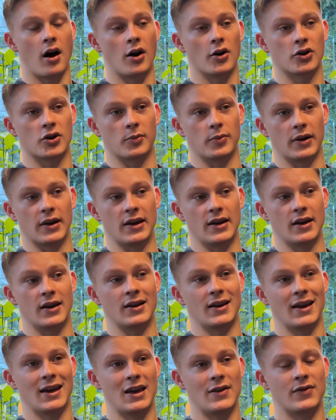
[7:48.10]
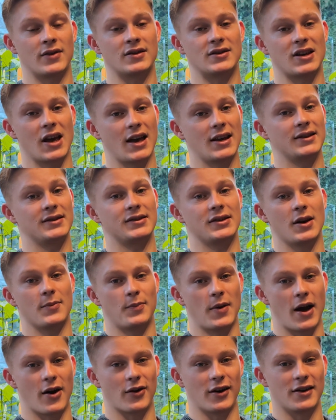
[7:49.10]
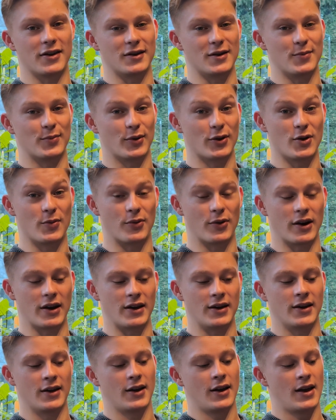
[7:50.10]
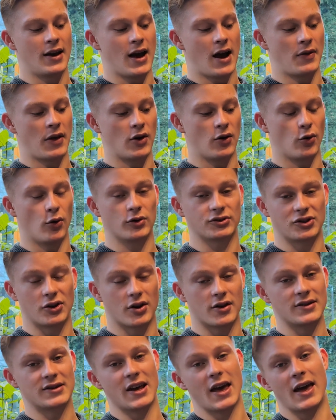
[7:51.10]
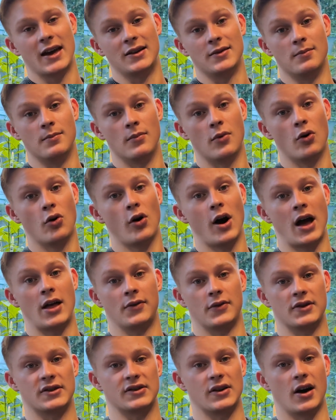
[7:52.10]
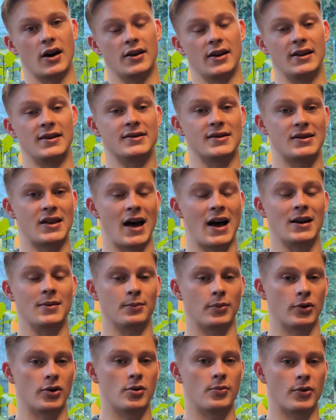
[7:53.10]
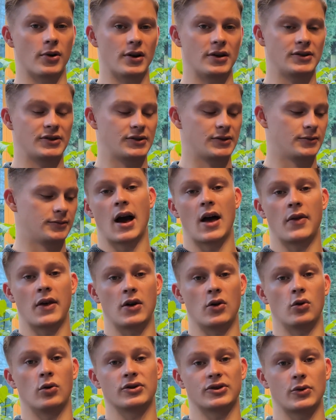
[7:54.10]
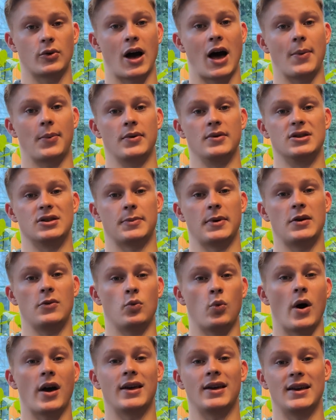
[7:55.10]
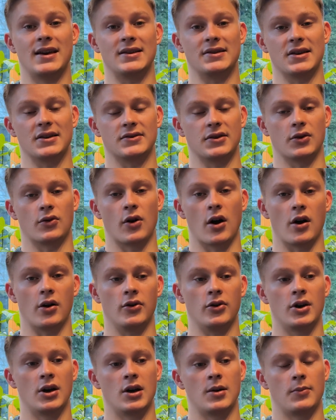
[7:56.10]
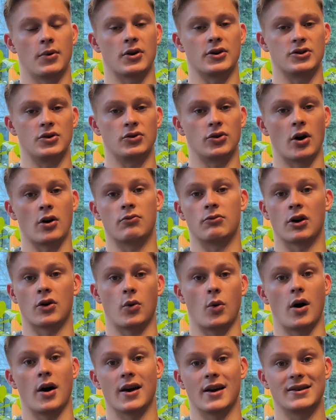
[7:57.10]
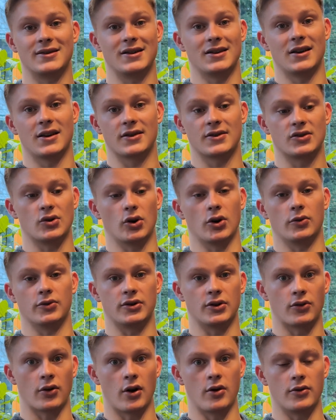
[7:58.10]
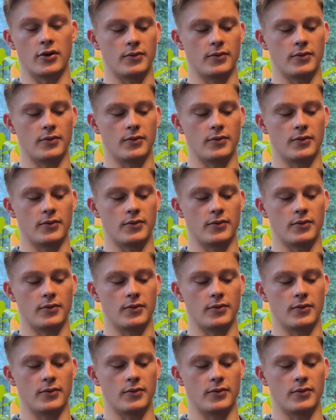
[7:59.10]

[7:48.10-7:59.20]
arguably an even tastier berry than a blueberry, and they also contain more anthocyanins than blueberries. And they also happen to be way easier to grow because you don't require acidic soil to grow